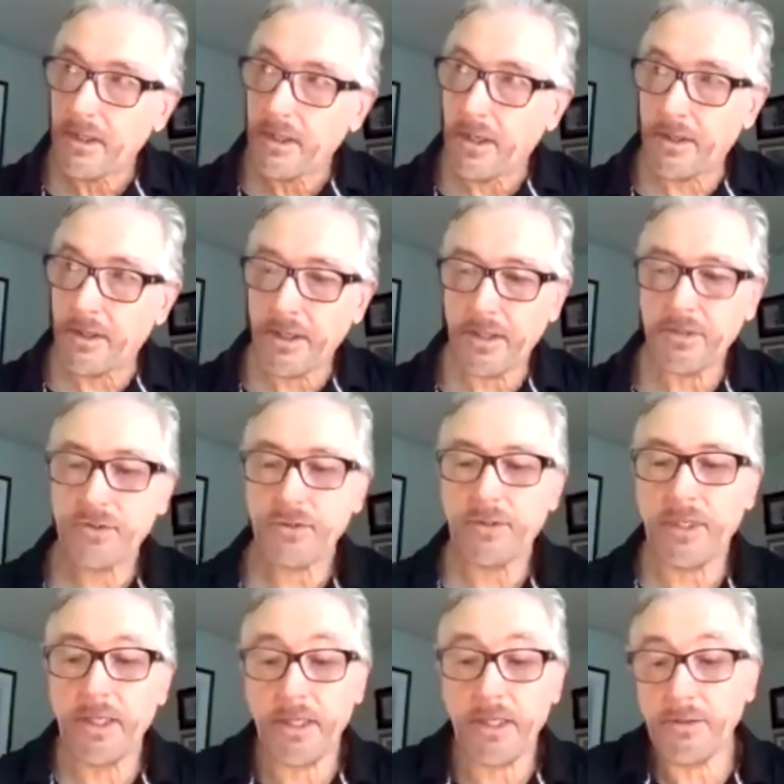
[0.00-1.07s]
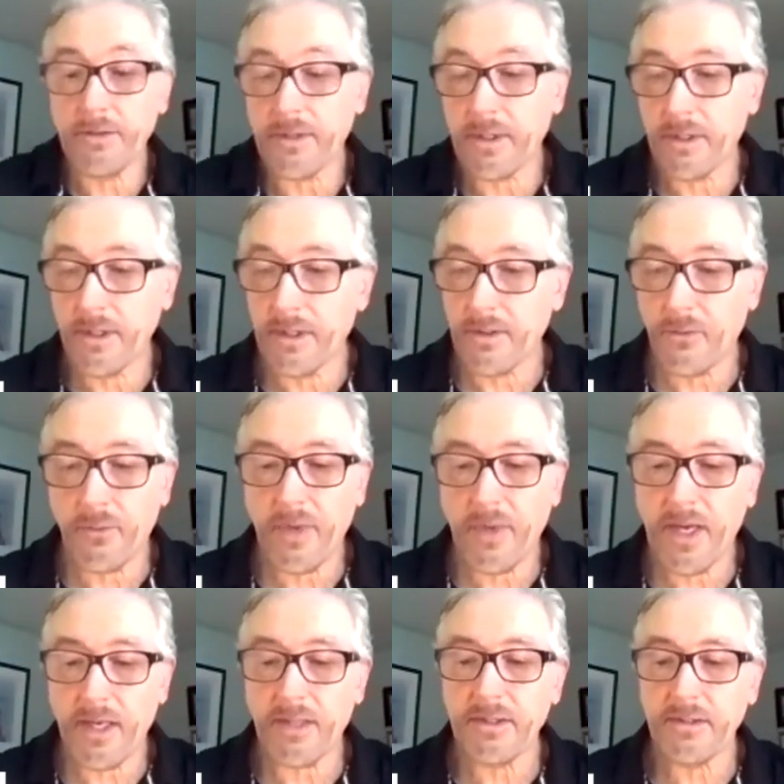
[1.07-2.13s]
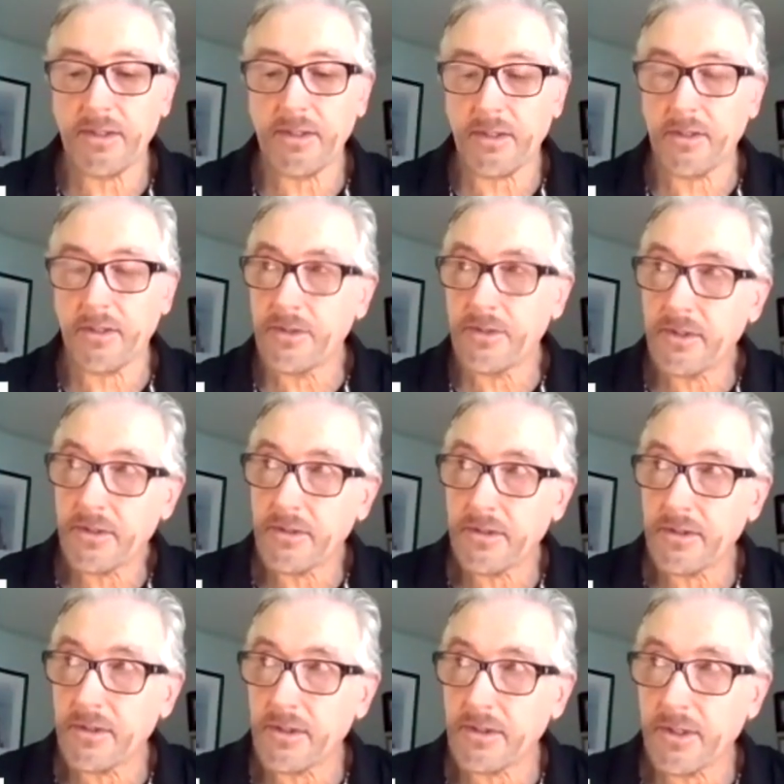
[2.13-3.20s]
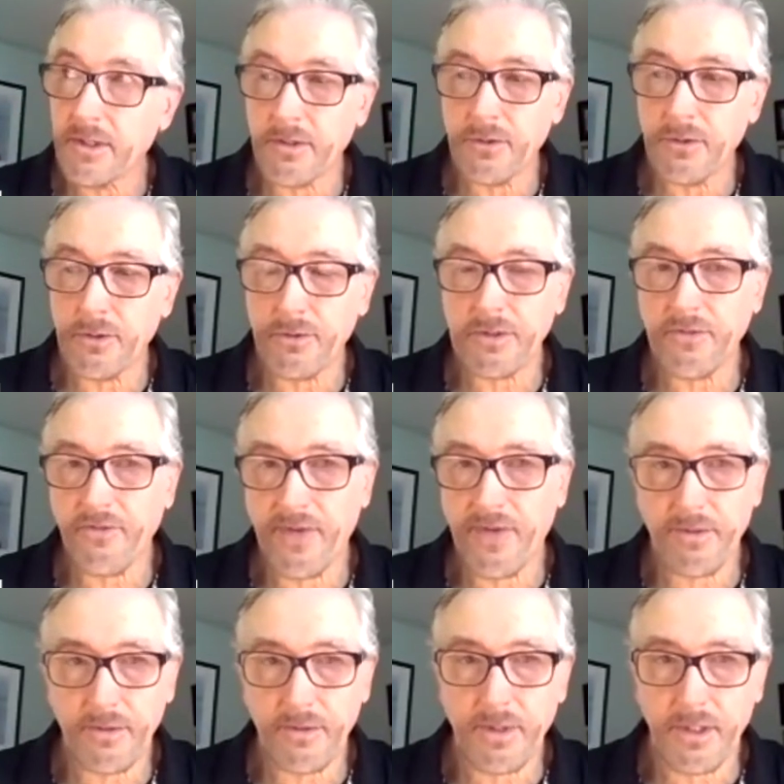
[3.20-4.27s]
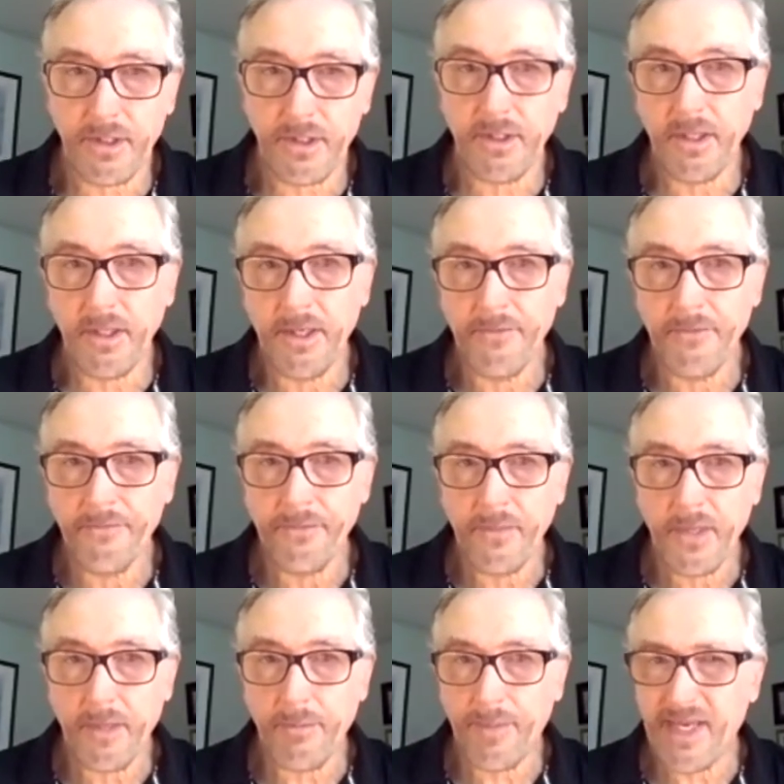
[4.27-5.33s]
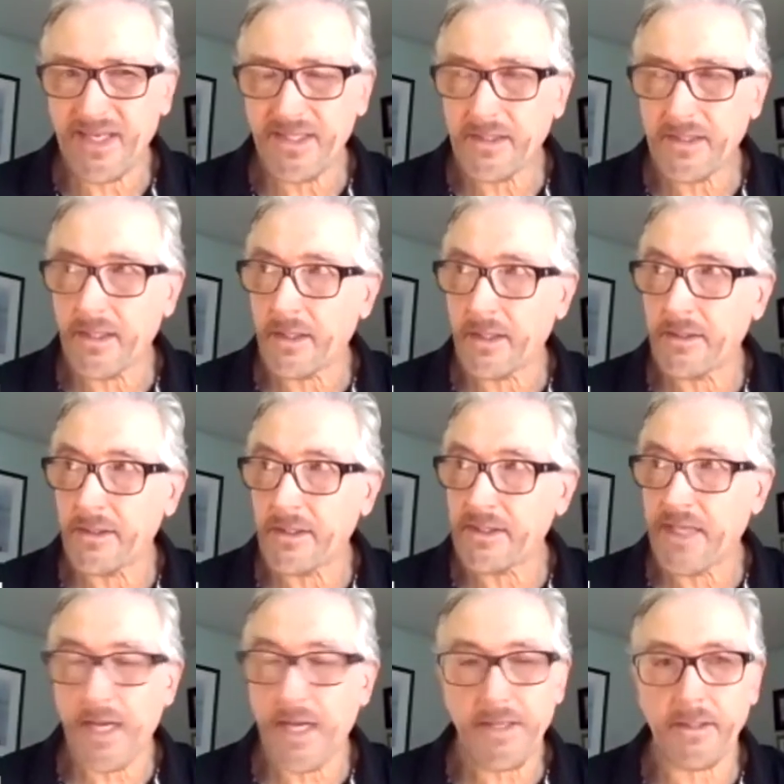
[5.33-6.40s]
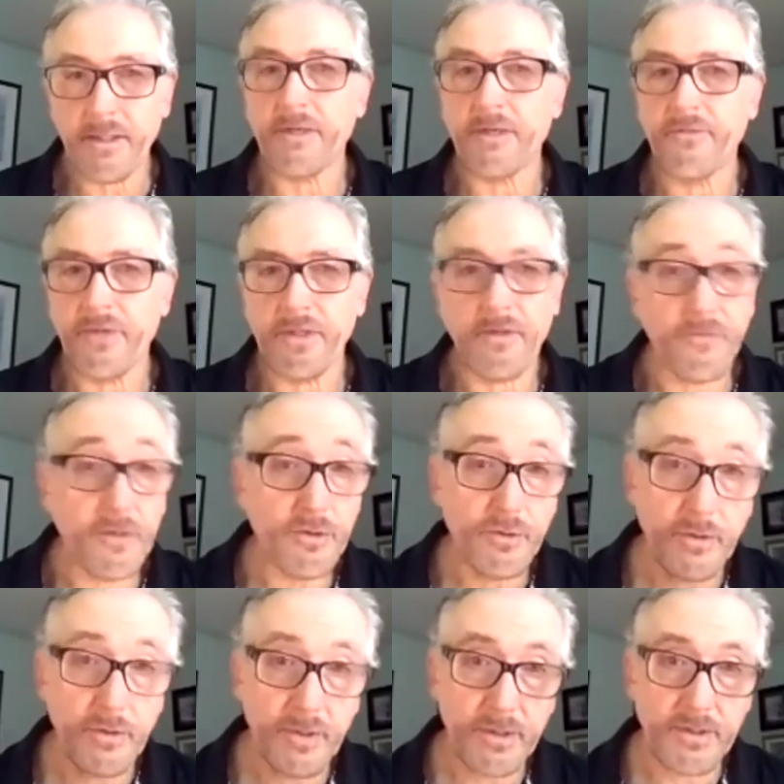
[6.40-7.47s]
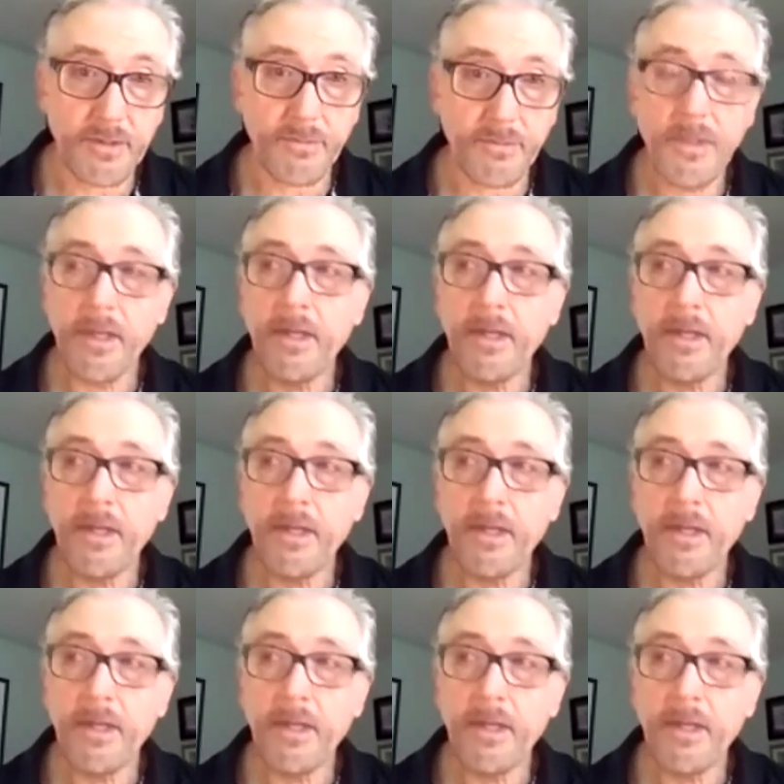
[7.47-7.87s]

our history here in the West, you know, since this country was founded based on this ethic of individualism.